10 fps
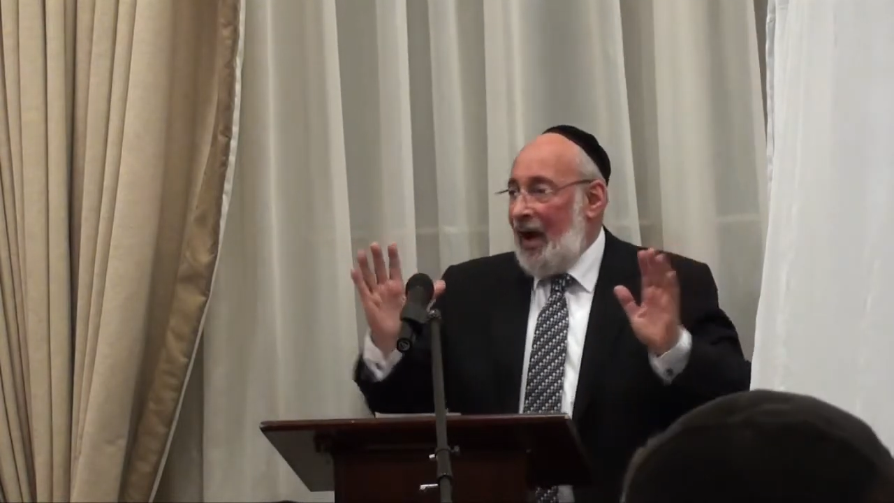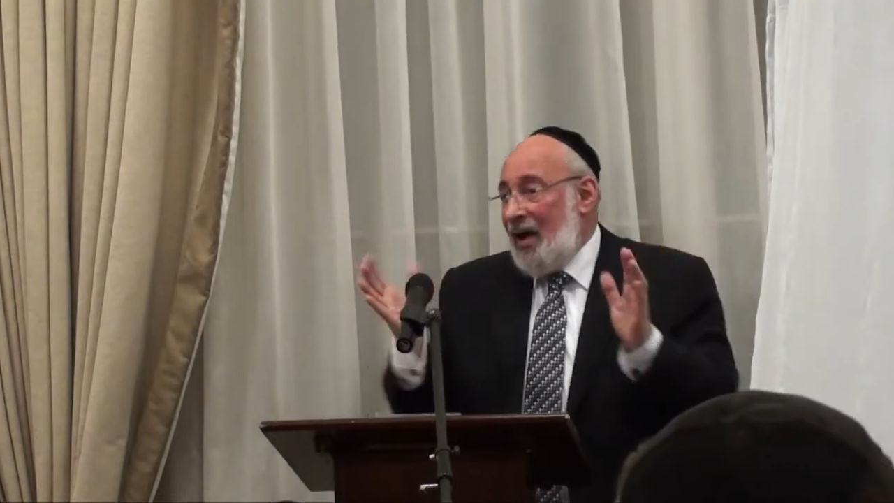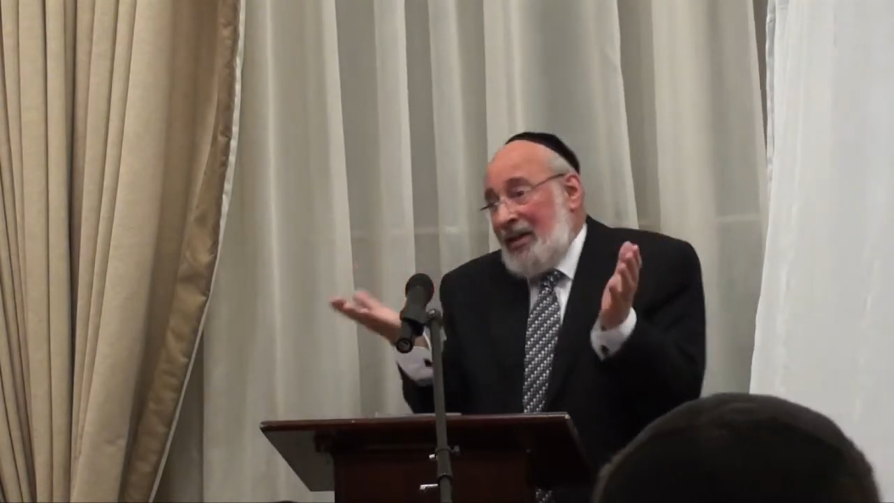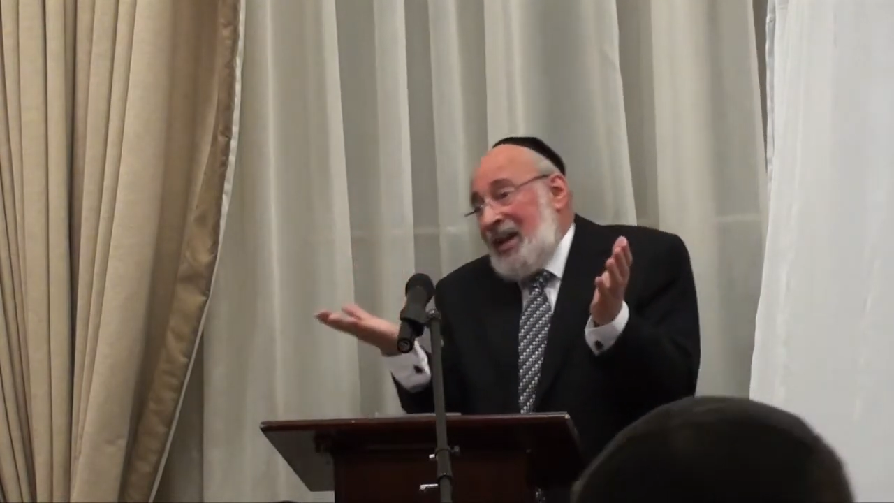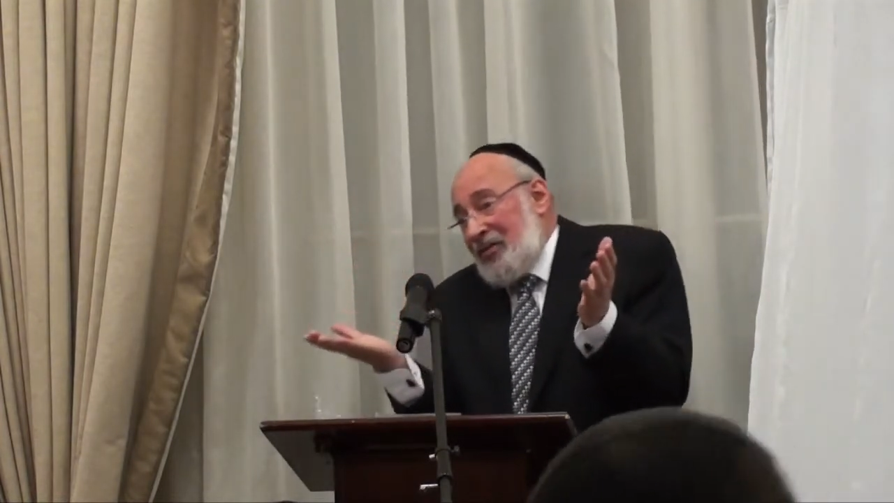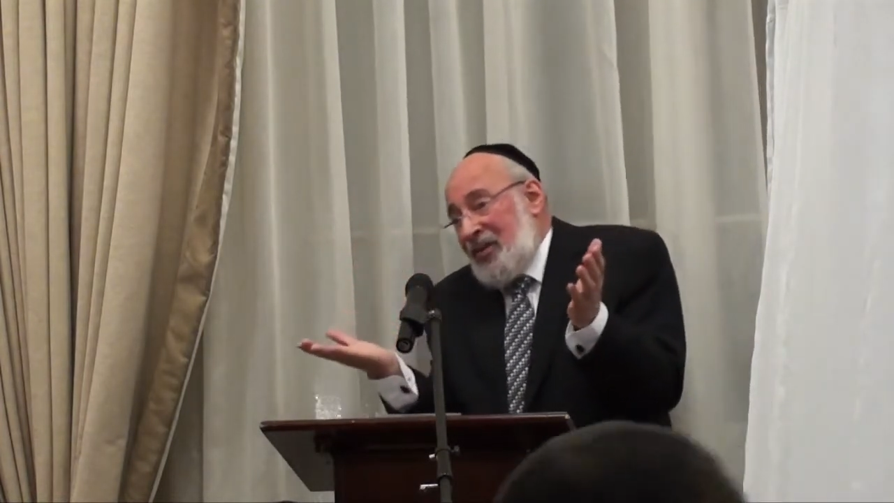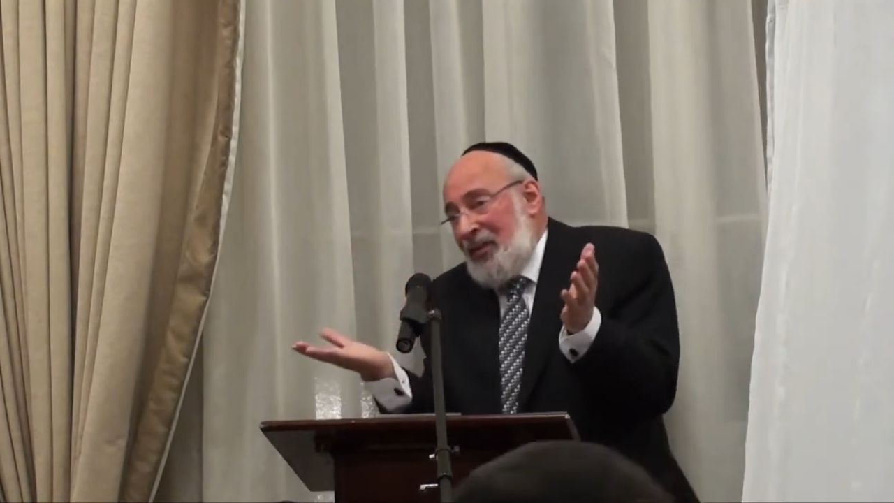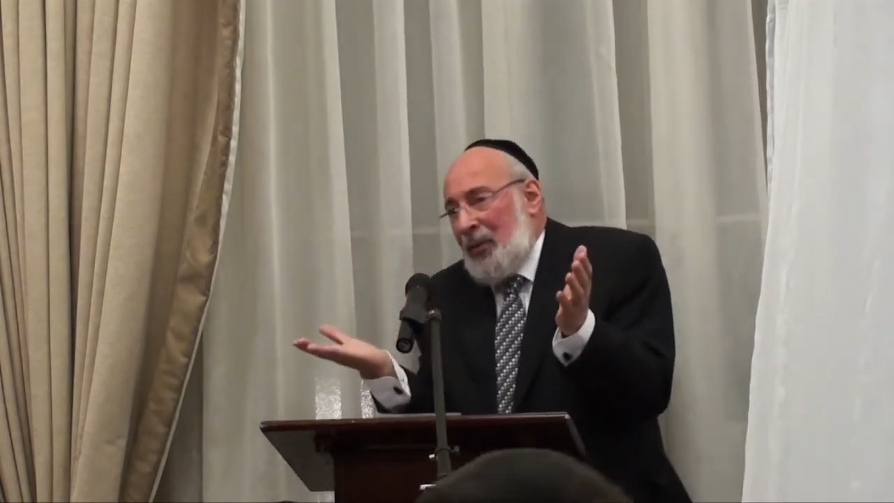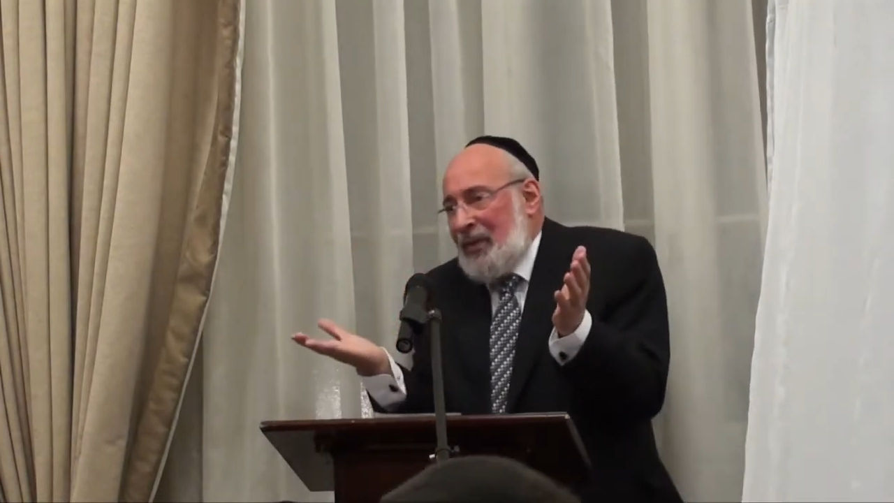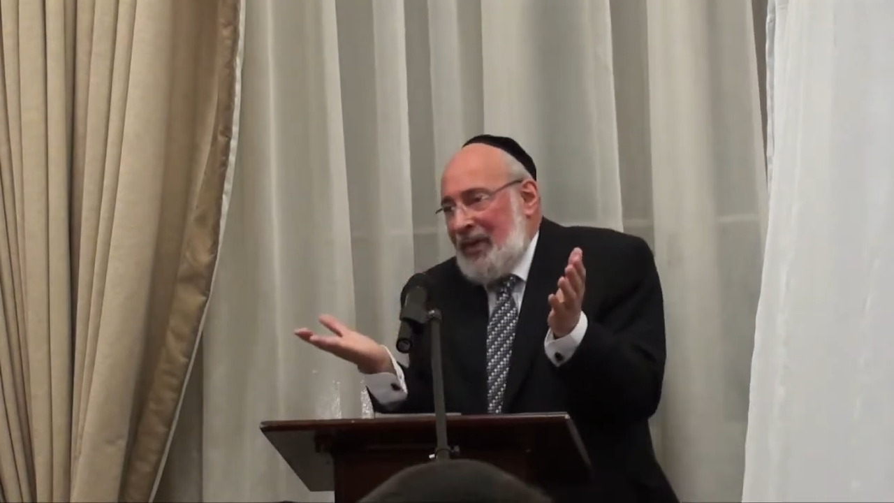I
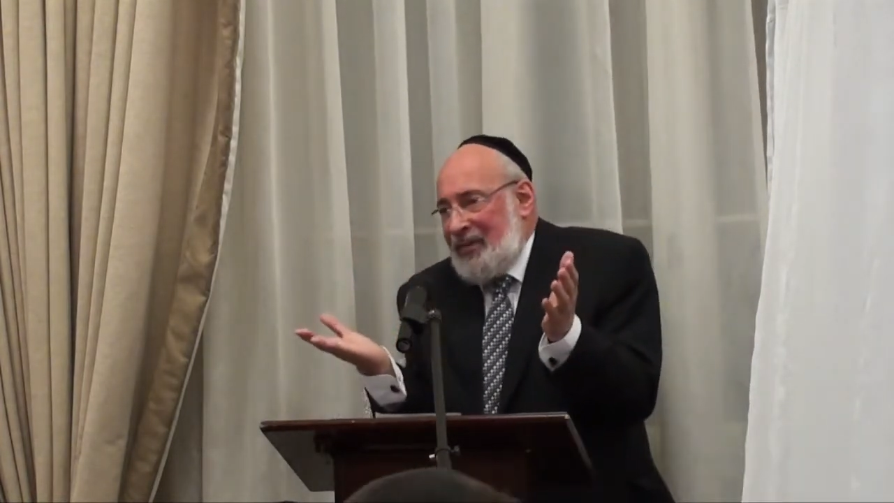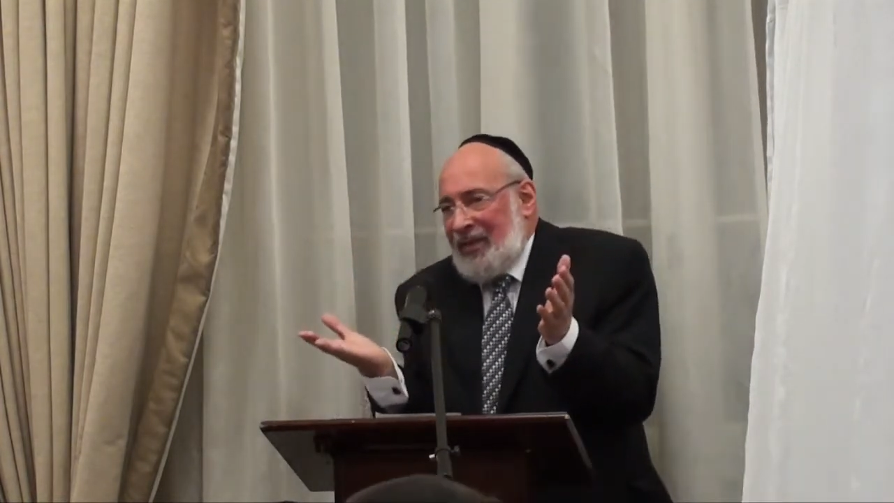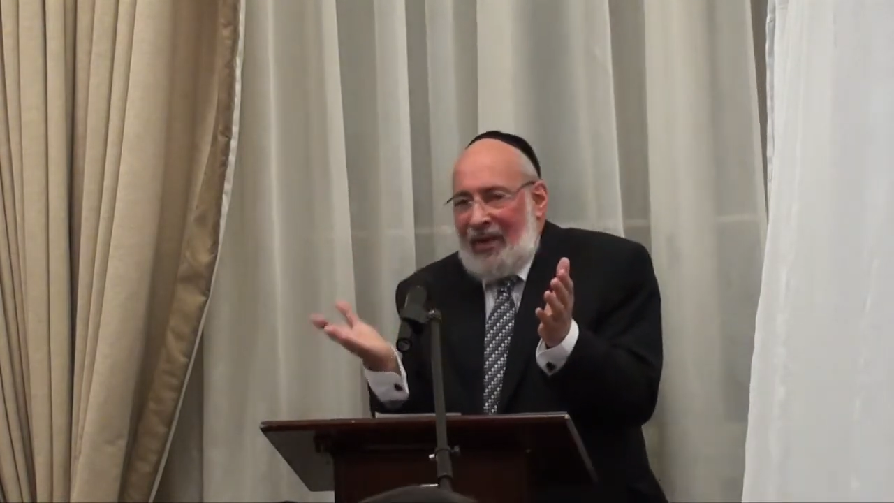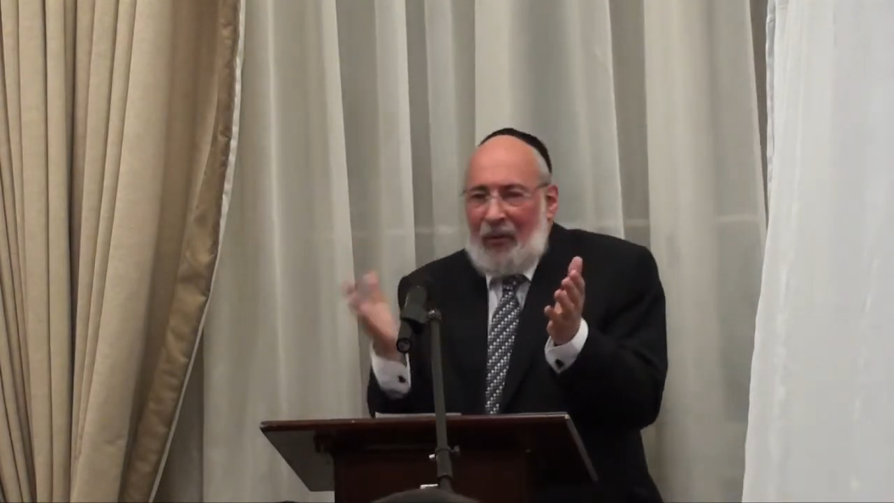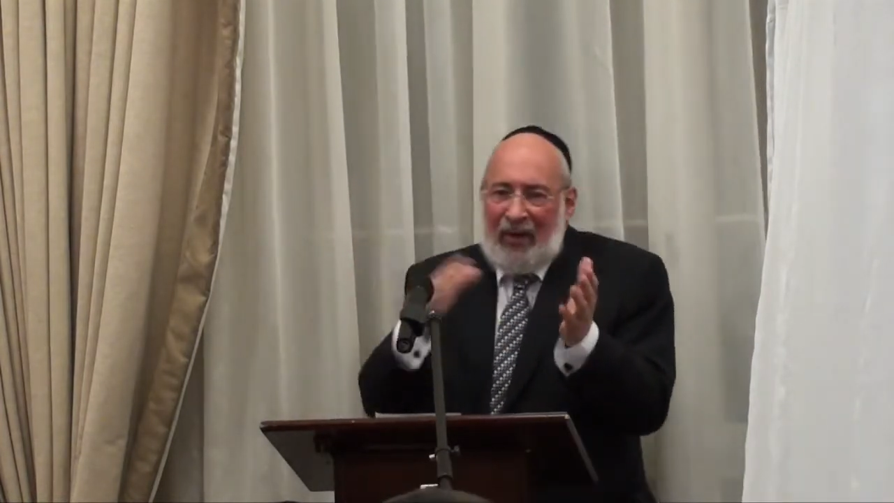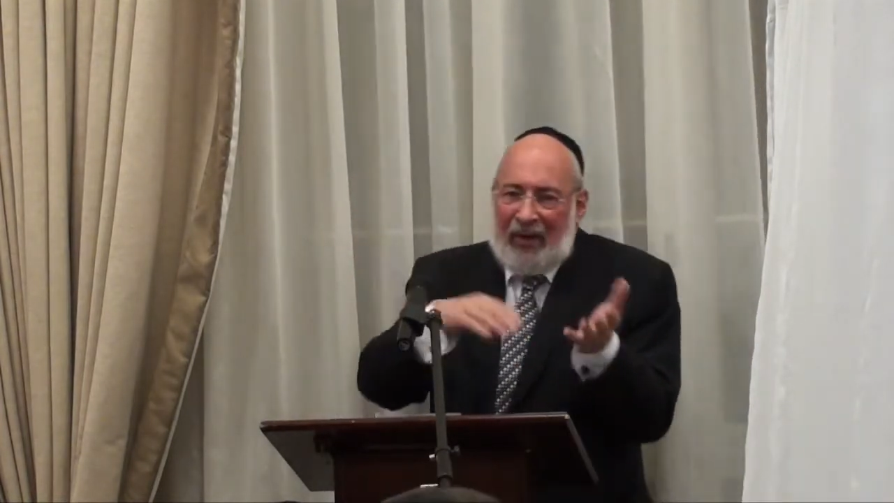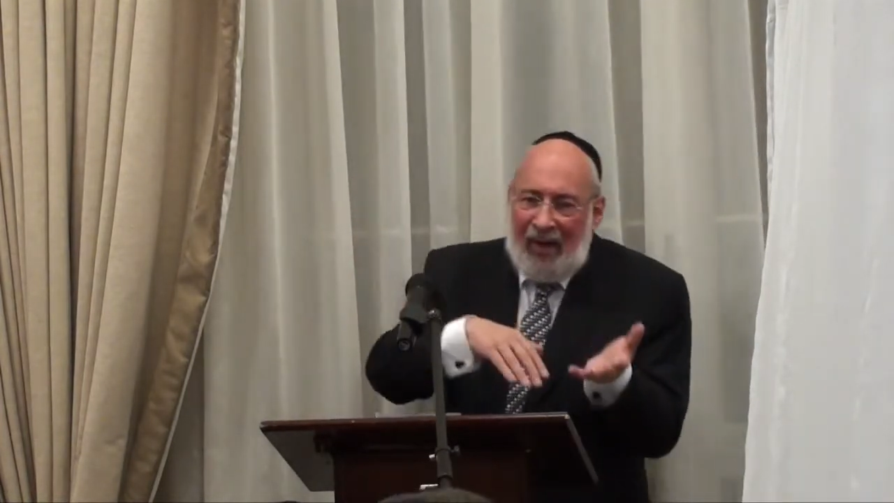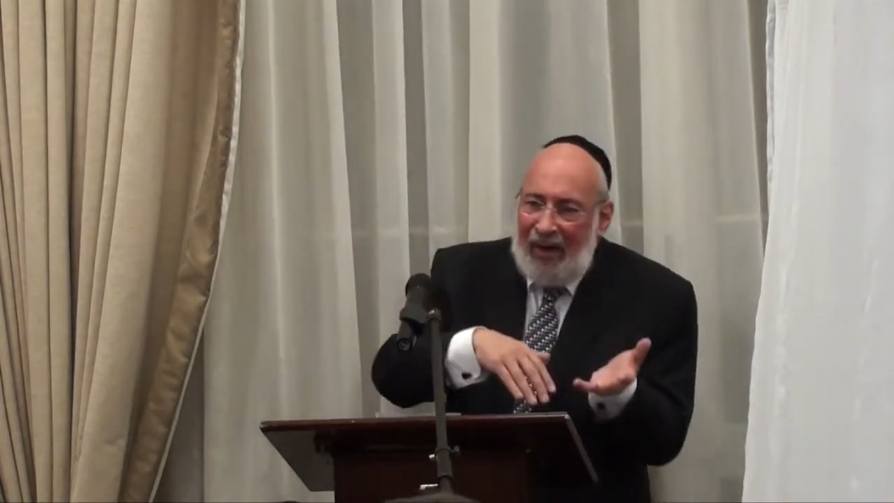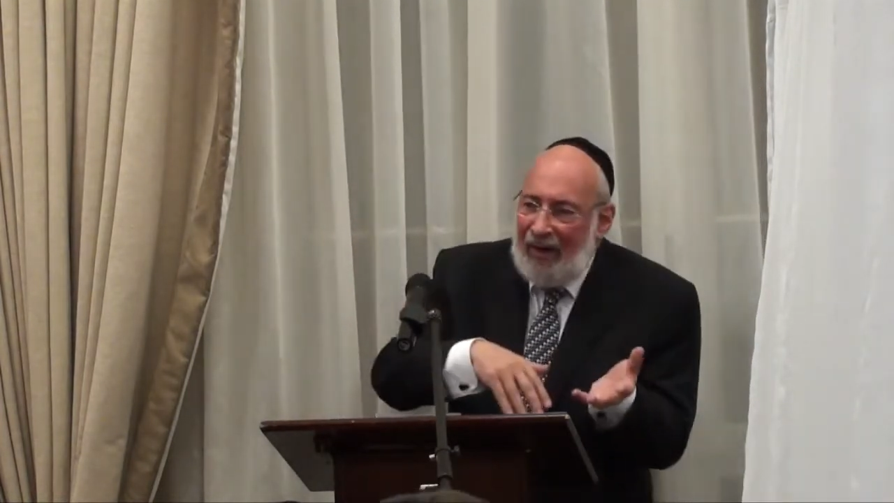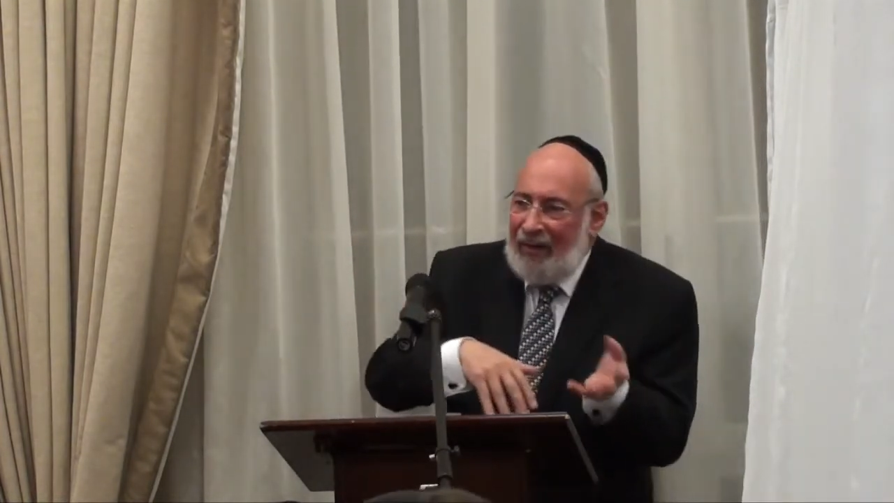naturally thought he'd say, well, you
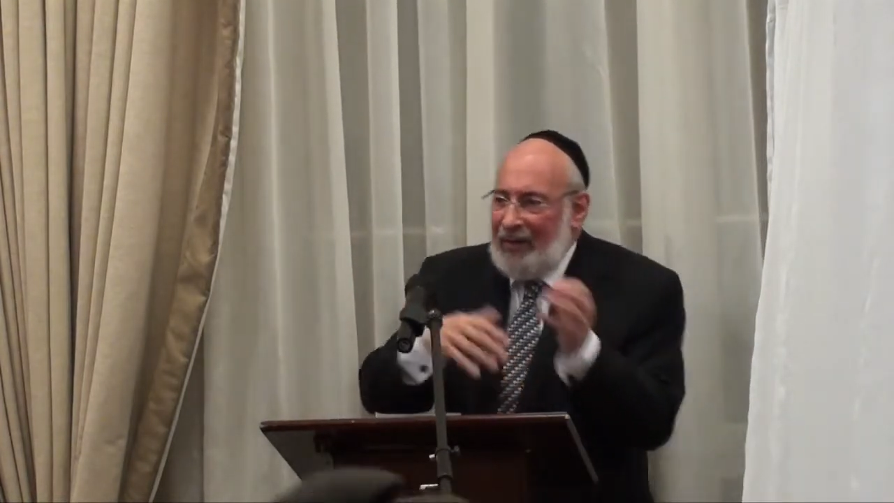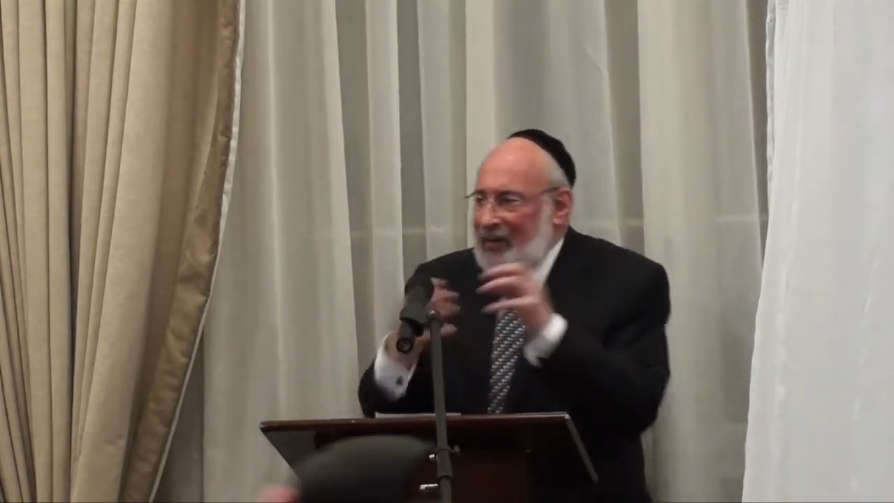can't,